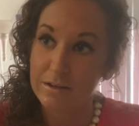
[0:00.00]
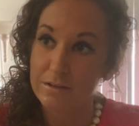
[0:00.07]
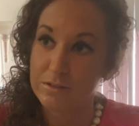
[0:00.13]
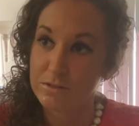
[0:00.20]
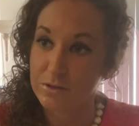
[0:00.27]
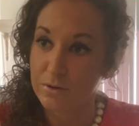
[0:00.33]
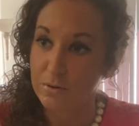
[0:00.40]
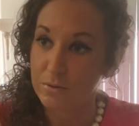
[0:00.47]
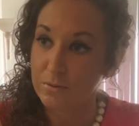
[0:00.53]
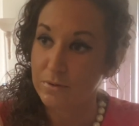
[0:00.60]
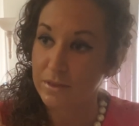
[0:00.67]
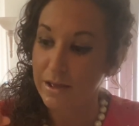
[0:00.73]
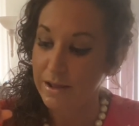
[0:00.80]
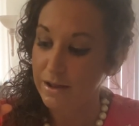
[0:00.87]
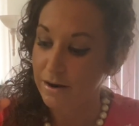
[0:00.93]
So
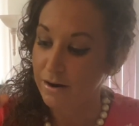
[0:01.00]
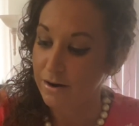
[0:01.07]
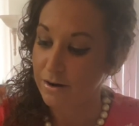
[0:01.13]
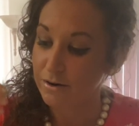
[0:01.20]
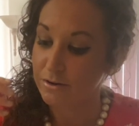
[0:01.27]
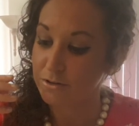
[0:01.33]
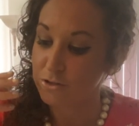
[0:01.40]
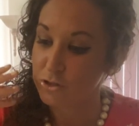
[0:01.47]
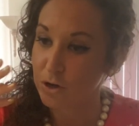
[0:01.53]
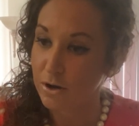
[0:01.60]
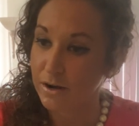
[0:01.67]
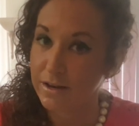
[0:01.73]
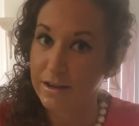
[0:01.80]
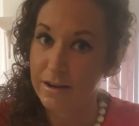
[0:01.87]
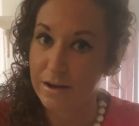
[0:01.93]
they are
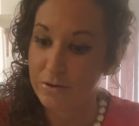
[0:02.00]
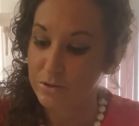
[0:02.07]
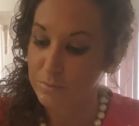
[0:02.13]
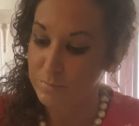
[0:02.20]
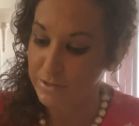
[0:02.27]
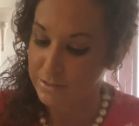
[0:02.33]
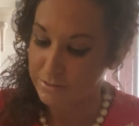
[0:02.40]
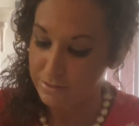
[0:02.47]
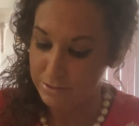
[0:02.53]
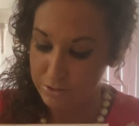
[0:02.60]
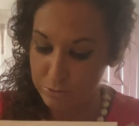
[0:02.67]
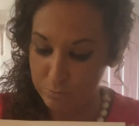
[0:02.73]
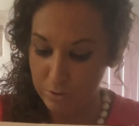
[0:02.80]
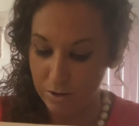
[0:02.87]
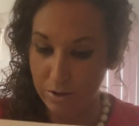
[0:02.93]
talking out the
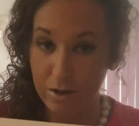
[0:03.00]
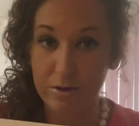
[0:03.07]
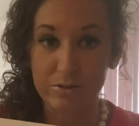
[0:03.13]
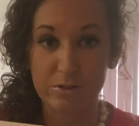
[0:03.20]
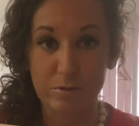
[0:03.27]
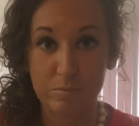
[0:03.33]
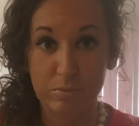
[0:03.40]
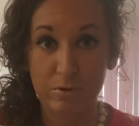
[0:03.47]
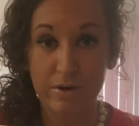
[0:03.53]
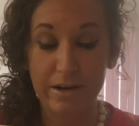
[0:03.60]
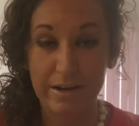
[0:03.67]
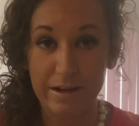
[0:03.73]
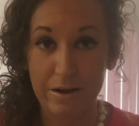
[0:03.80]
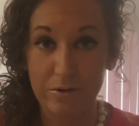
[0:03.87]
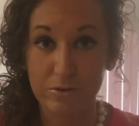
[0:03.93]
message while also
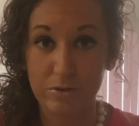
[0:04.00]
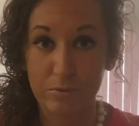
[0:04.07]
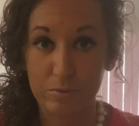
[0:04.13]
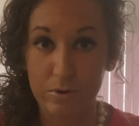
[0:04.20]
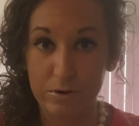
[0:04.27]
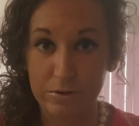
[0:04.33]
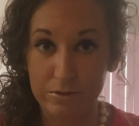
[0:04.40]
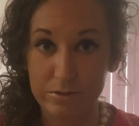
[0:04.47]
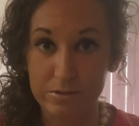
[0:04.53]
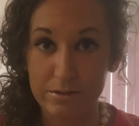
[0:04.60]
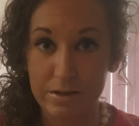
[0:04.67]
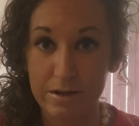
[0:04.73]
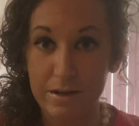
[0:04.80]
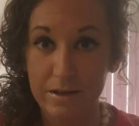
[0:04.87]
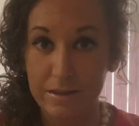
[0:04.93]
pointing out the words
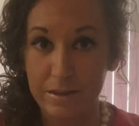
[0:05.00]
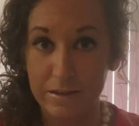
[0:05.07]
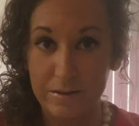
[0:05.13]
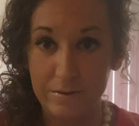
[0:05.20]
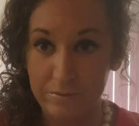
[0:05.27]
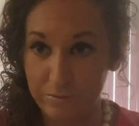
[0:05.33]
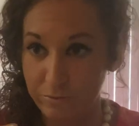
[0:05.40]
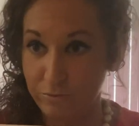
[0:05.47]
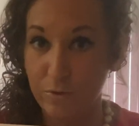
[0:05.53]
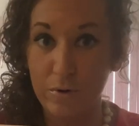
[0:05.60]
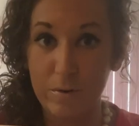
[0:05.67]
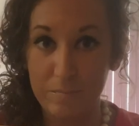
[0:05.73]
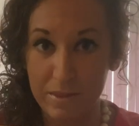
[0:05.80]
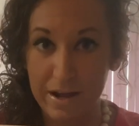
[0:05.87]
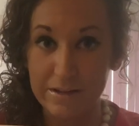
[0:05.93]
that
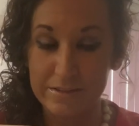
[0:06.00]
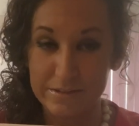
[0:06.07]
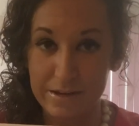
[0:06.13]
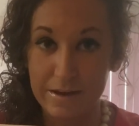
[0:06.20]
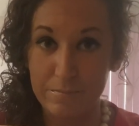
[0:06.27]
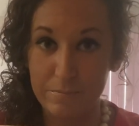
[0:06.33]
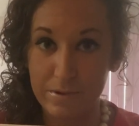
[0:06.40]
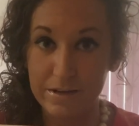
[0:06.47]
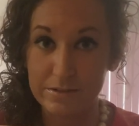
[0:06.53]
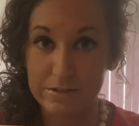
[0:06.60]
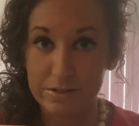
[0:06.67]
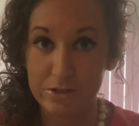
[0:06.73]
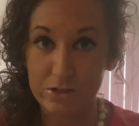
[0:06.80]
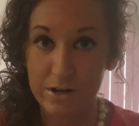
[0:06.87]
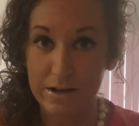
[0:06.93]
form that same
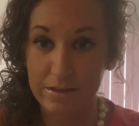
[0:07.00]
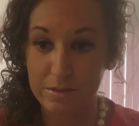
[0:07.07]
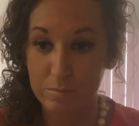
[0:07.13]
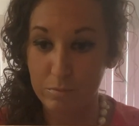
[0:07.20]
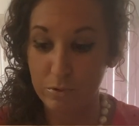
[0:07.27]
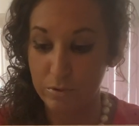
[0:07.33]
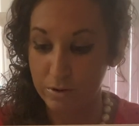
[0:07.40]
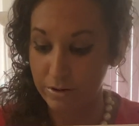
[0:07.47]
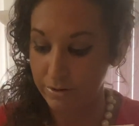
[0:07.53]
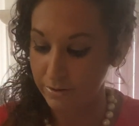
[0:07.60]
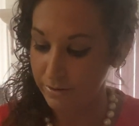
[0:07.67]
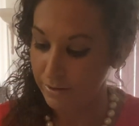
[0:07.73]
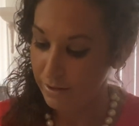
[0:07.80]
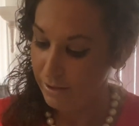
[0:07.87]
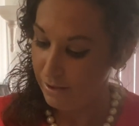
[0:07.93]
message on the board.
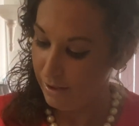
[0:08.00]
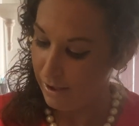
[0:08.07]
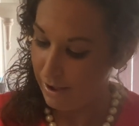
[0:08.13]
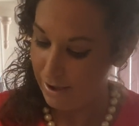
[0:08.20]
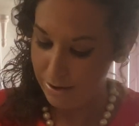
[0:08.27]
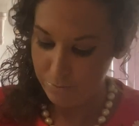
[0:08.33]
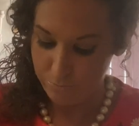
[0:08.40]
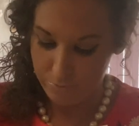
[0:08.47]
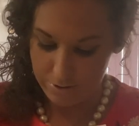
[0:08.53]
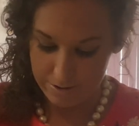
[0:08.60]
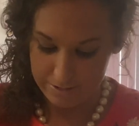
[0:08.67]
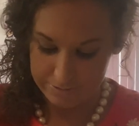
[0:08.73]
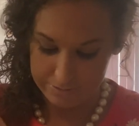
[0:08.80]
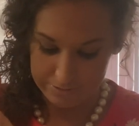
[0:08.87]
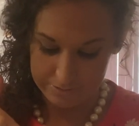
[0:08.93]
I
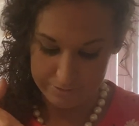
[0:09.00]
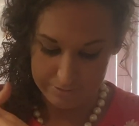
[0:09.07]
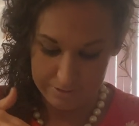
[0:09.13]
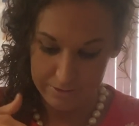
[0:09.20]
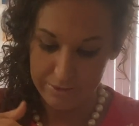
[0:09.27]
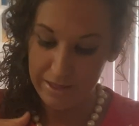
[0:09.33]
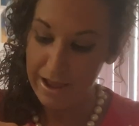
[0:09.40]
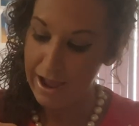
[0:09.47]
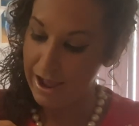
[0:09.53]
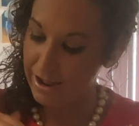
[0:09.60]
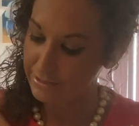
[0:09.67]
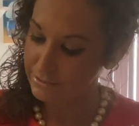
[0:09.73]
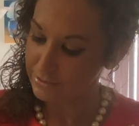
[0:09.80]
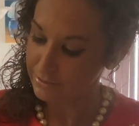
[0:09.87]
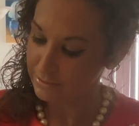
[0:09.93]
want
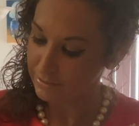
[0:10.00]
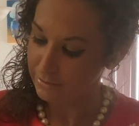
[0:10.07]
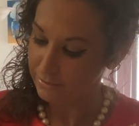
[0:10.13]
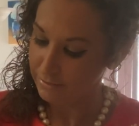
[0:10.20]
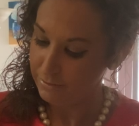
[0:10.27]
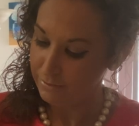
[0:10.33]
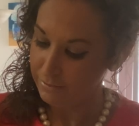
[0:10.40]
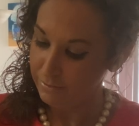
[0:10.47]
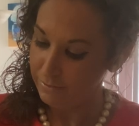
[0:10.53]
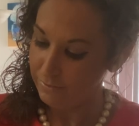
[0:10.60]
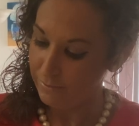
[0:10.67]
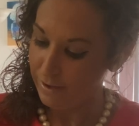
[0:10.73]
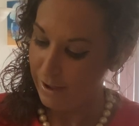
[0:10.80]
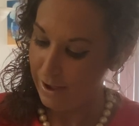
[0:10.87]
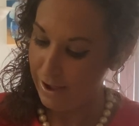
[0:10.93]
that.
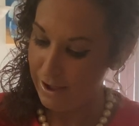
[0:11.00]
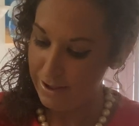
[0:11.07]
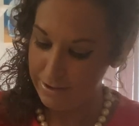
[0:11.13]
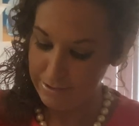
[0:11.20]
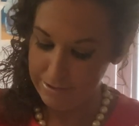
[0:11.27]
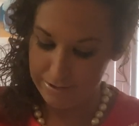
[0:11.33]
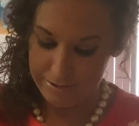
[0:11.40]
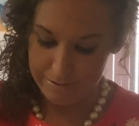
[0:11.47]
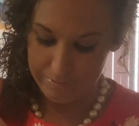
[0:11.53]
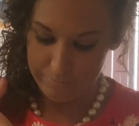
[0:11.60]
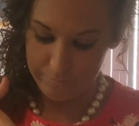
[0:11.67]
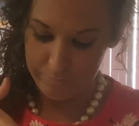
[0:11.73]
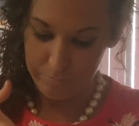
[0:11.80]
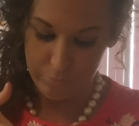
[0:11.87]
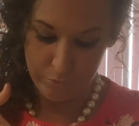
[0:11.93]
I get
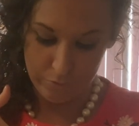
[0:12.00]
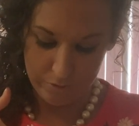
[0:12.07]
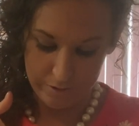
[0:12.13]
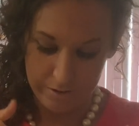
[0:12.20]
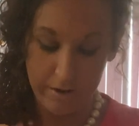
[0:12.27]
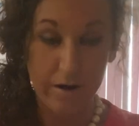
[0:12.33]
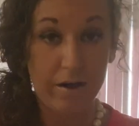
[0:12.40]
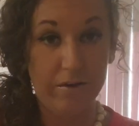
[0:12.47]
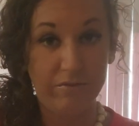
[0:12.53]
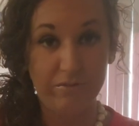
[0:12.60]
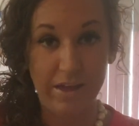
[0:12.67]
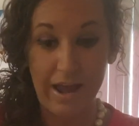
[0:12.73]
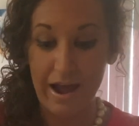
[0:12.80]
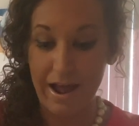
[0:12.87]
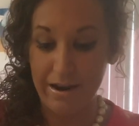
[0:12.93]
more of
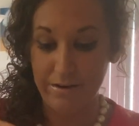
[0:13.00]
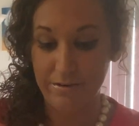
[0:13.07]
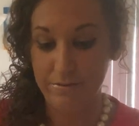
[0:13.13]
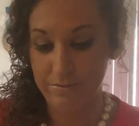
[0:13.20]
that.